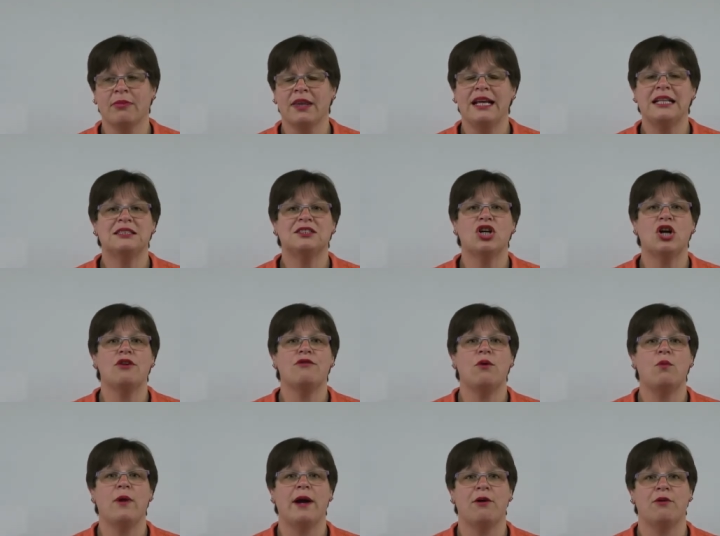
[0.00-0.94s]
It's
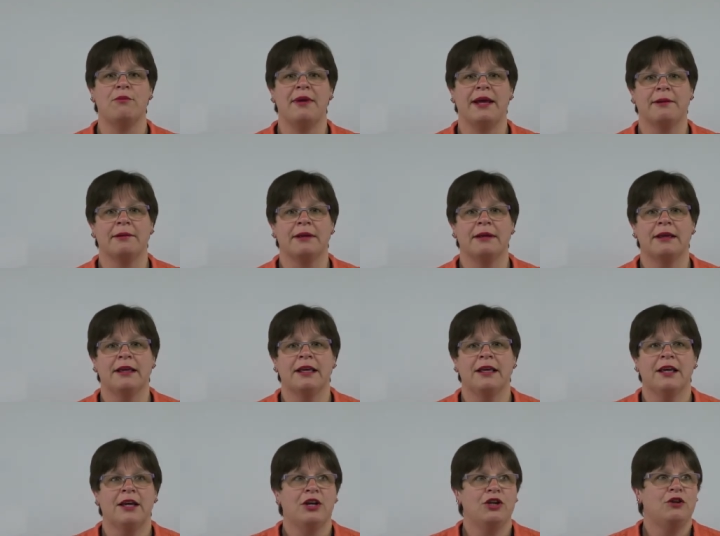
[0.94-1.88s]
overwhelming.
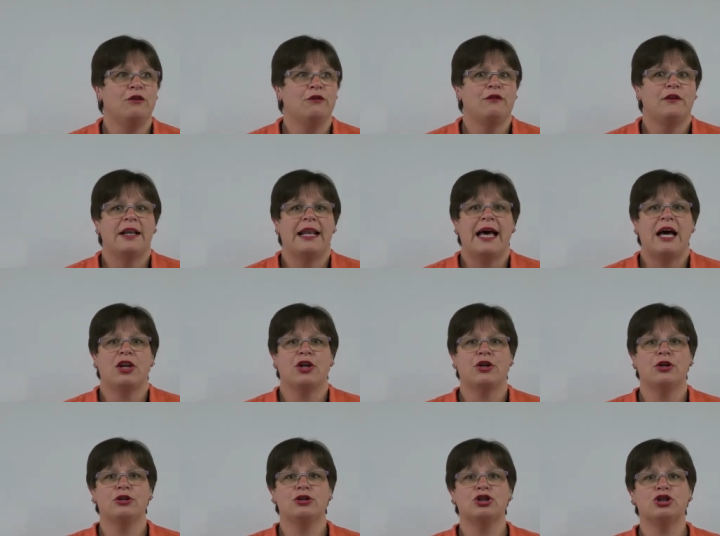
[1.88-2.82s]
You feel out of
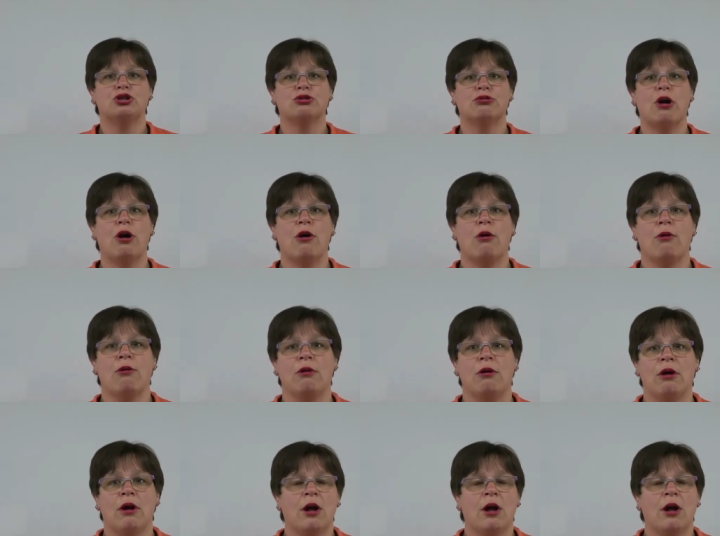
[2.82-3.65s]
control,